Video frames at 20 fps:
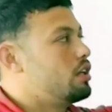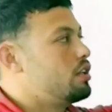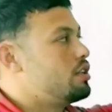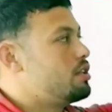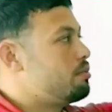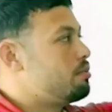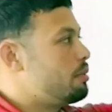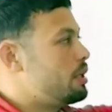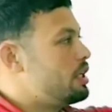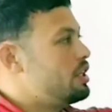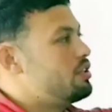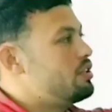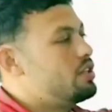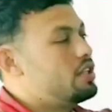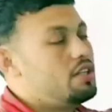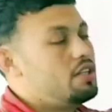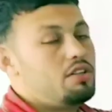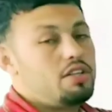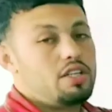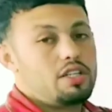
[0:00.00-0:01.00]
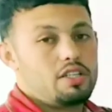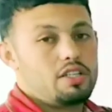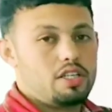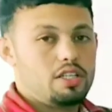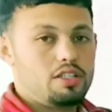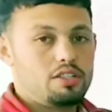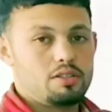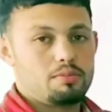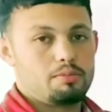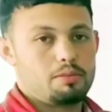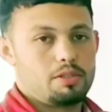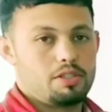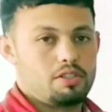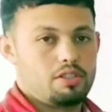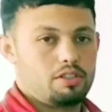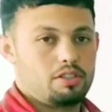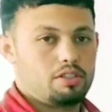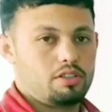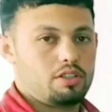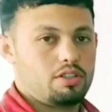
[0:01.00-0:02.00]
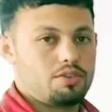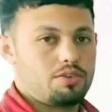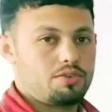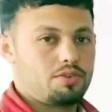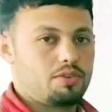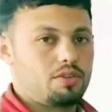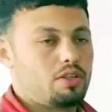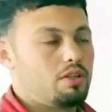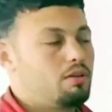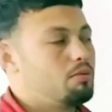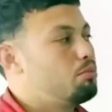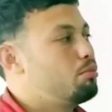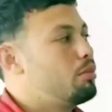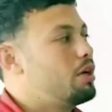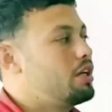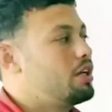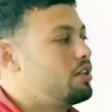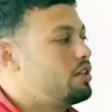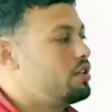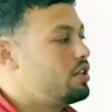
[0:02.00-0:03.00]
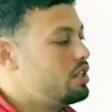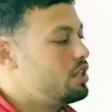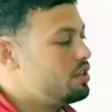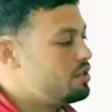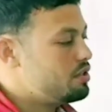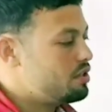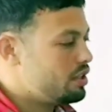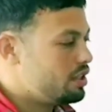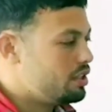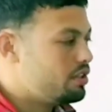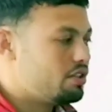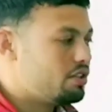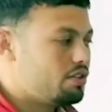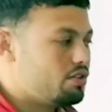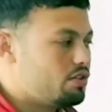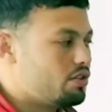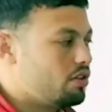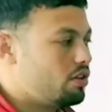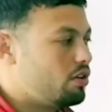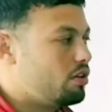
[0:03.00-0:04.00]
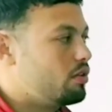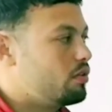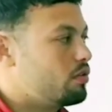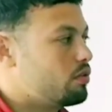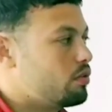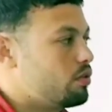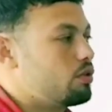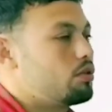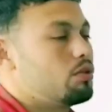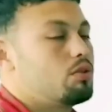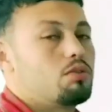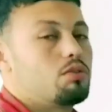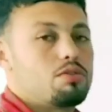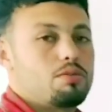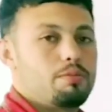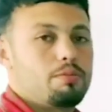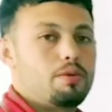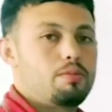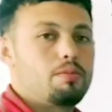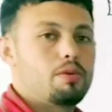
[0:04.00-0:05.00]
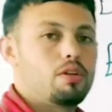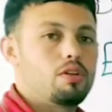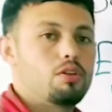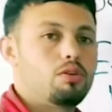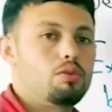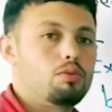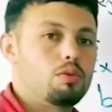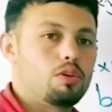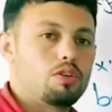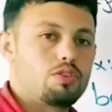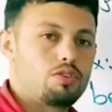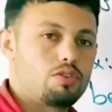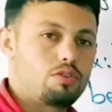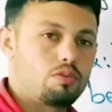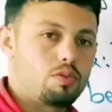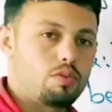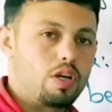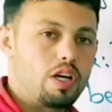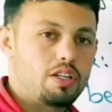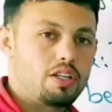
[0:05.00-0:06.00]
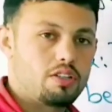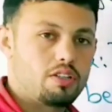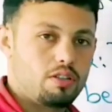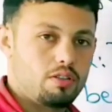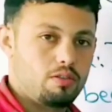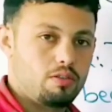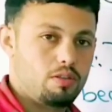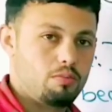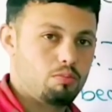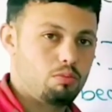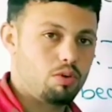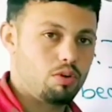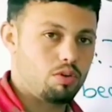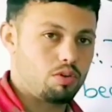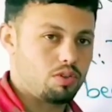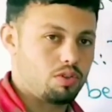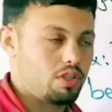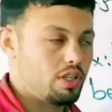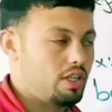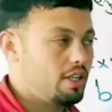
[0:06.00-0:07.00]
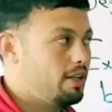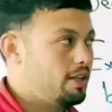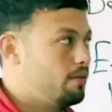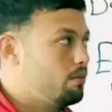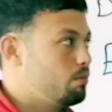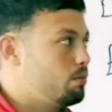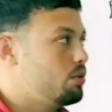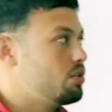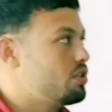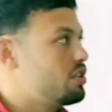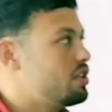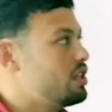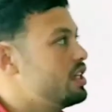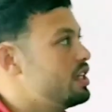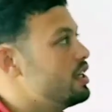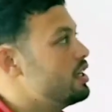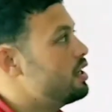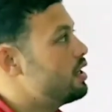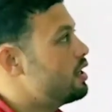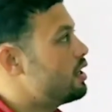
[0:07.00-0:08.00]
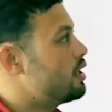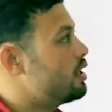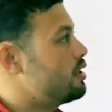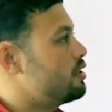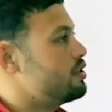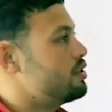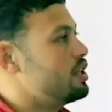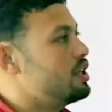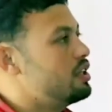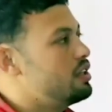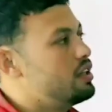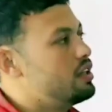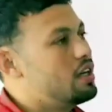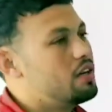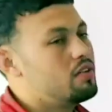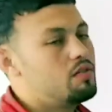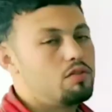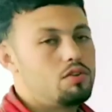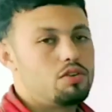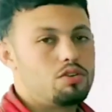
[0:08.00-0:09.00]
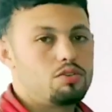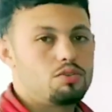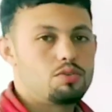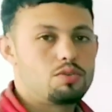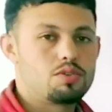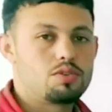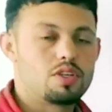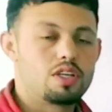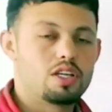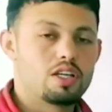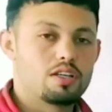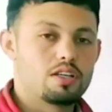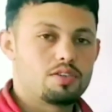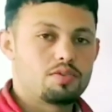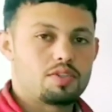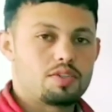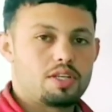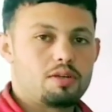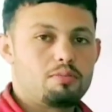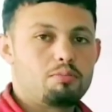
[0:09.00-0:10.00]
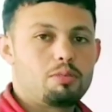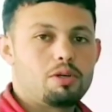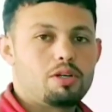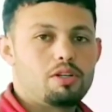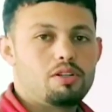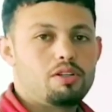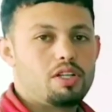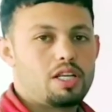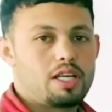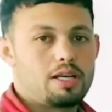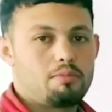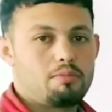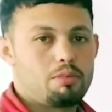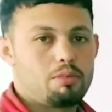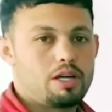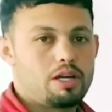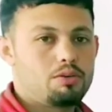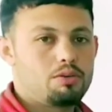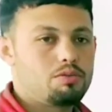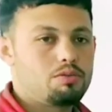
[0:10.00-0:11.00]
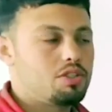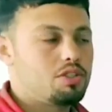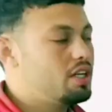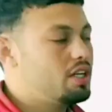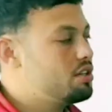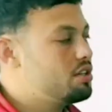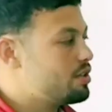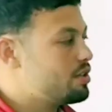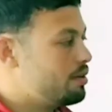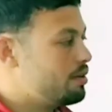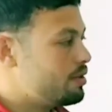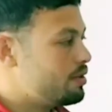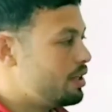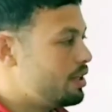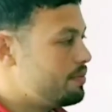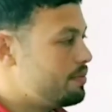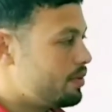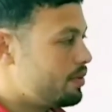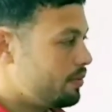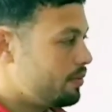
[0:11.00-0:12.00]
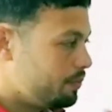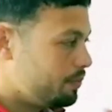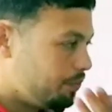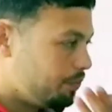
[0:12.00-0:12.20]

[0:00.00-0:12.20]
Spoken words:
dependent and independent clause. But these sentences are for those people who wants to write books. Mostly in daily life we use simple, compound, and sometimes